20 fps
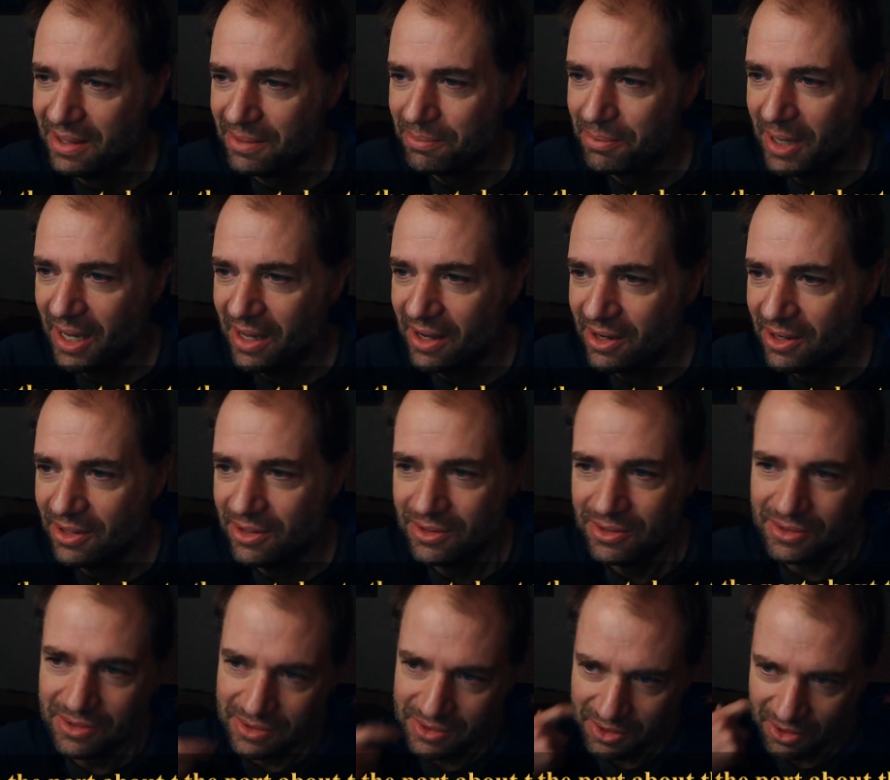
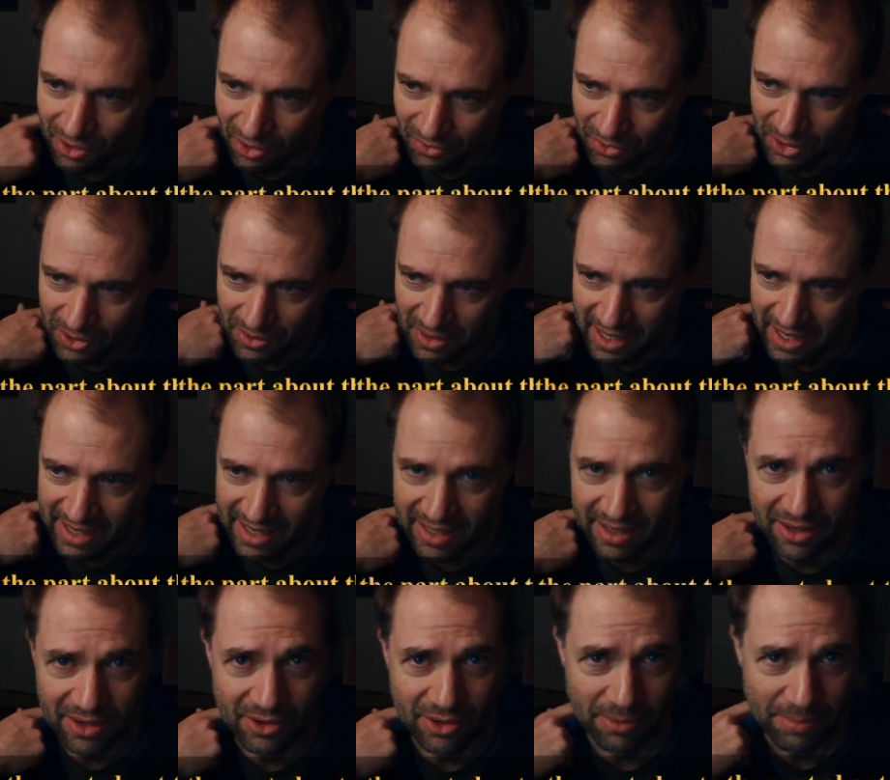Patterns overlaying
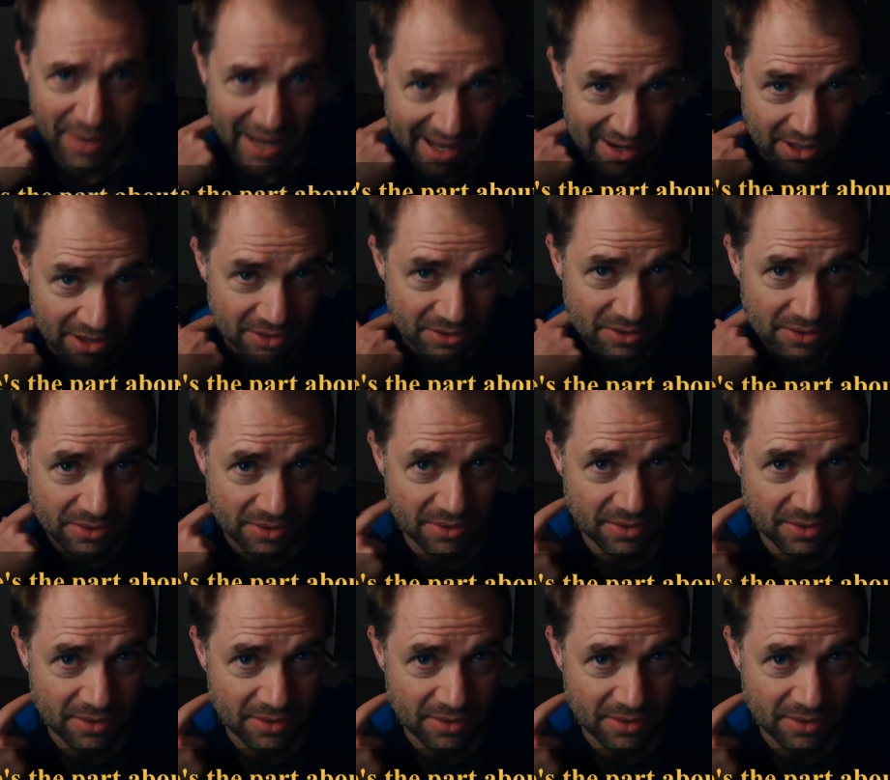other patterns.